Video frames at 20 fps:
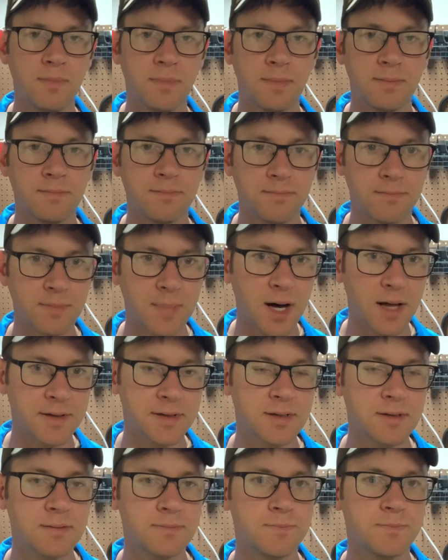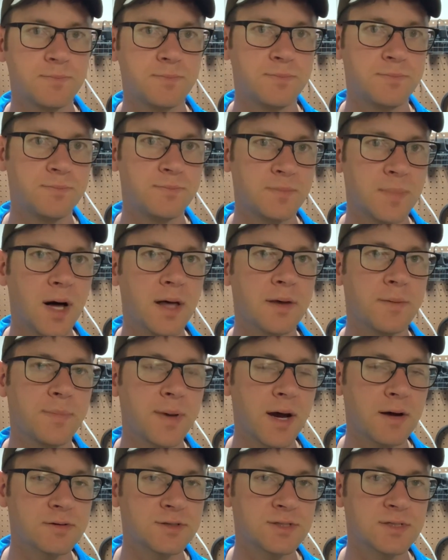Molle
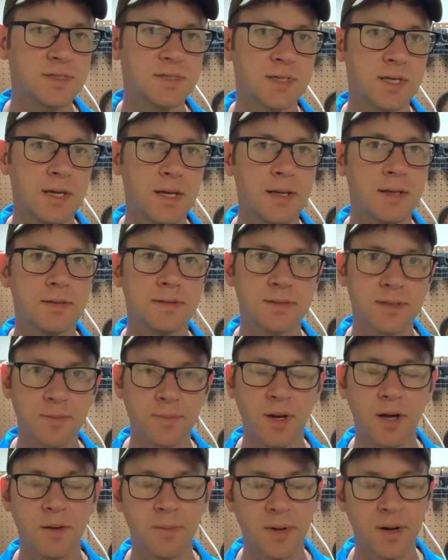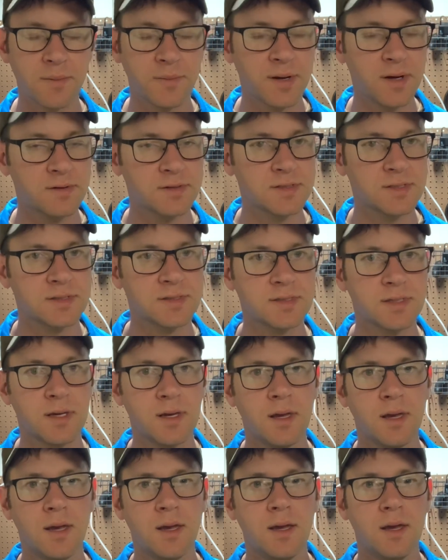pouches into belt mount pouches.
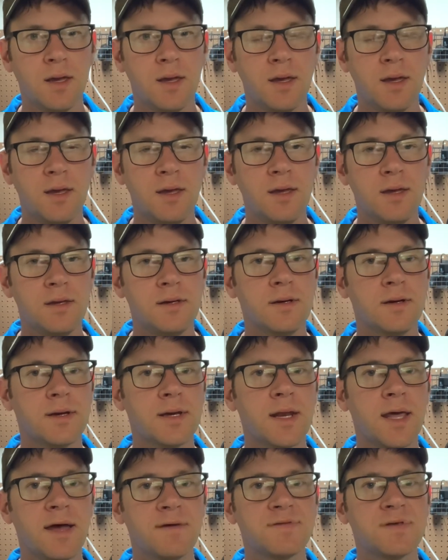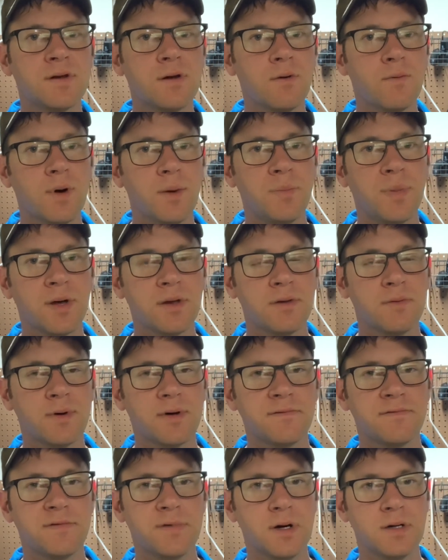You're gonna have to know what belt you want
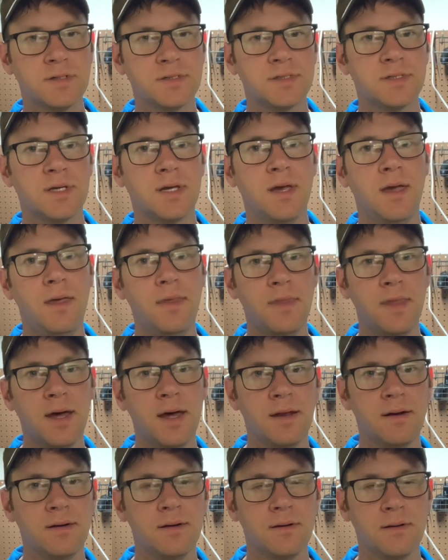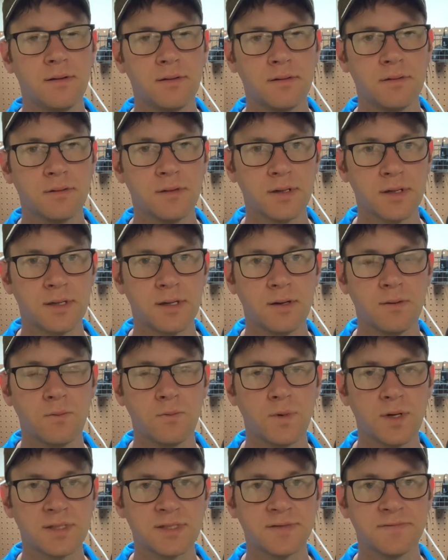first, and then look at
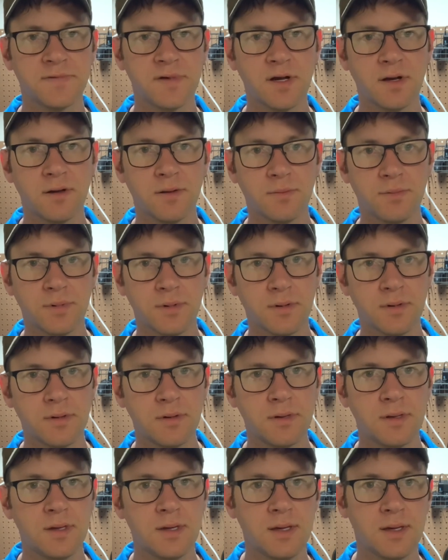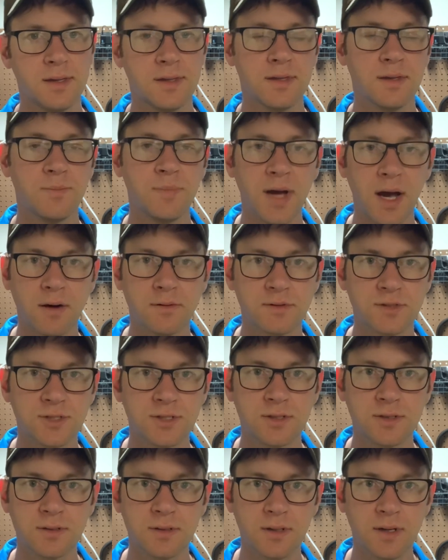what's available in the pouch
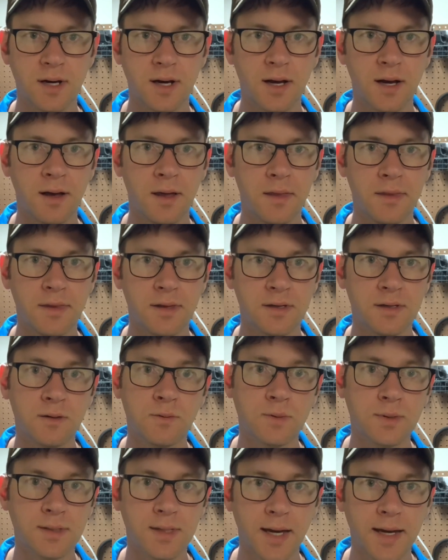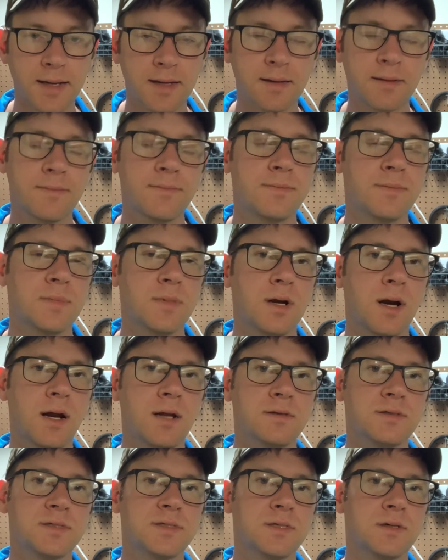that you would like. All right,
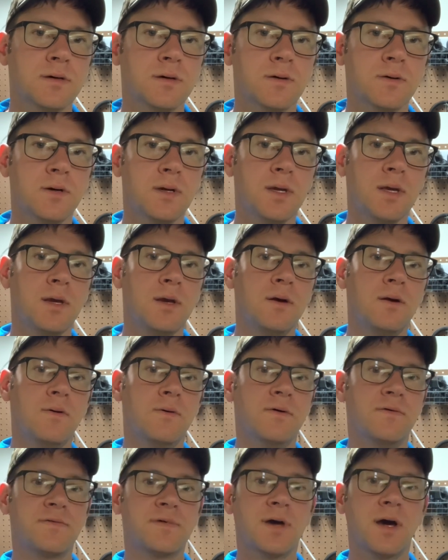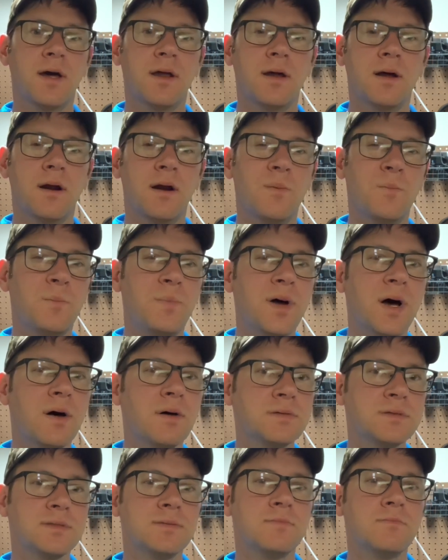so we've got our belt
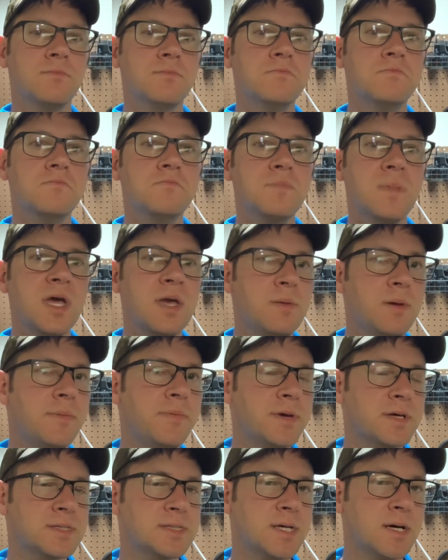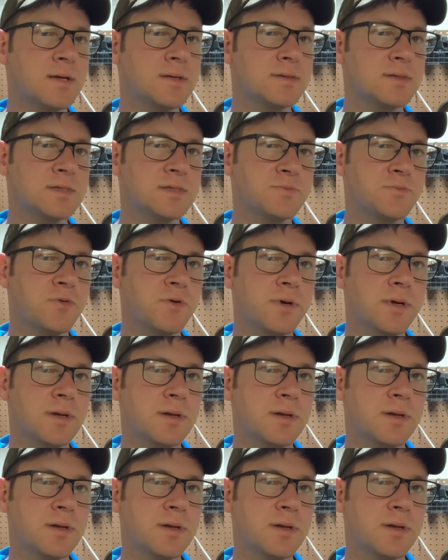maybe picked out at this point.